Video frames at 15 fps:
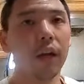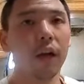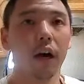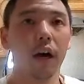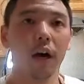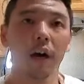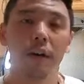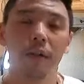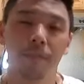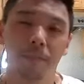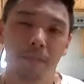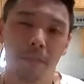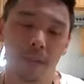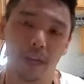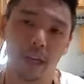
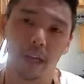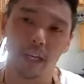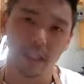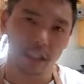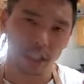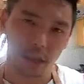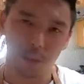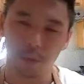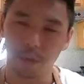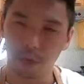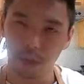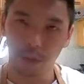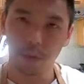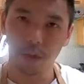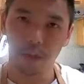and it's like
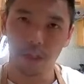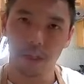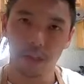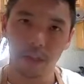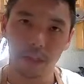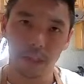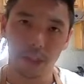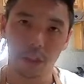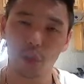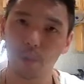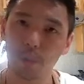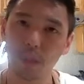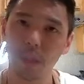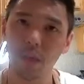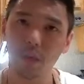really, really like
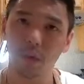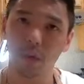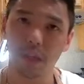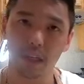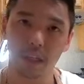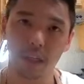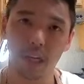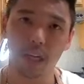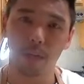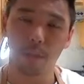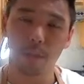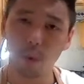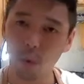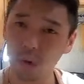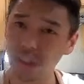soupy or like kind of
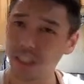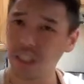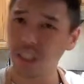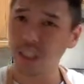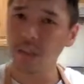porridgey.